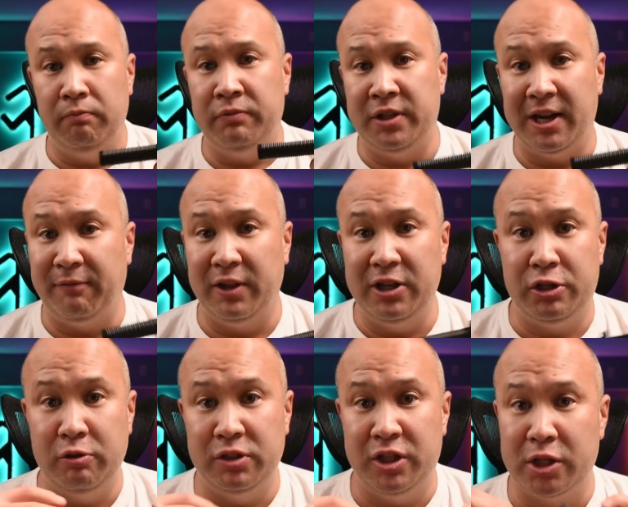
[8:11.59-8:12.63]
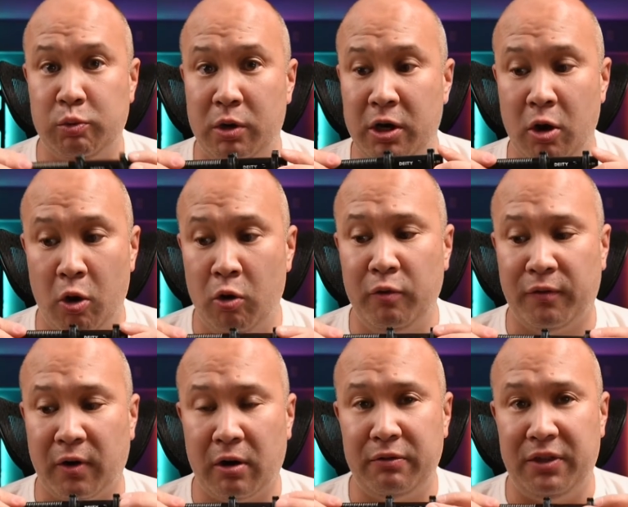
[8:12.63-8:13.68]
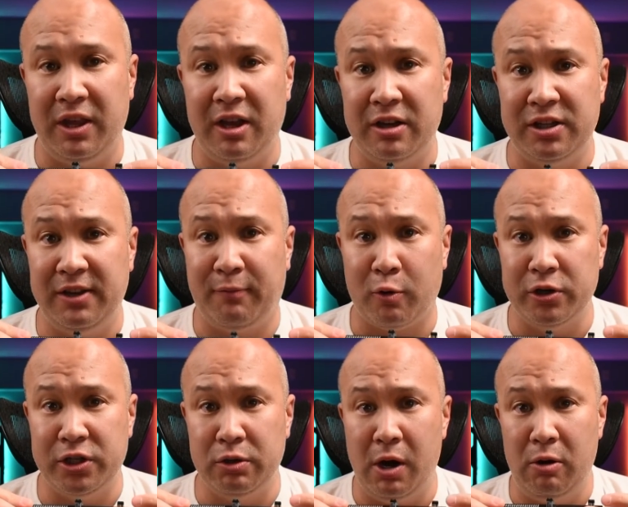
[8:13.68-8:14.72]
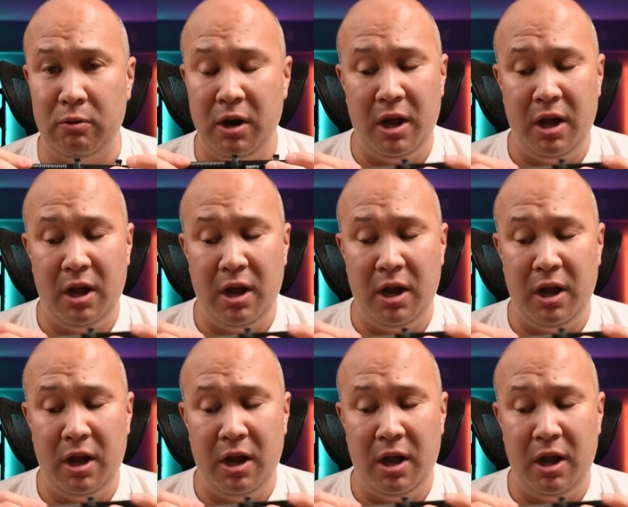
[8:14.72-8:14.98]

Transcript: definitely choose this one over the D4 Duo?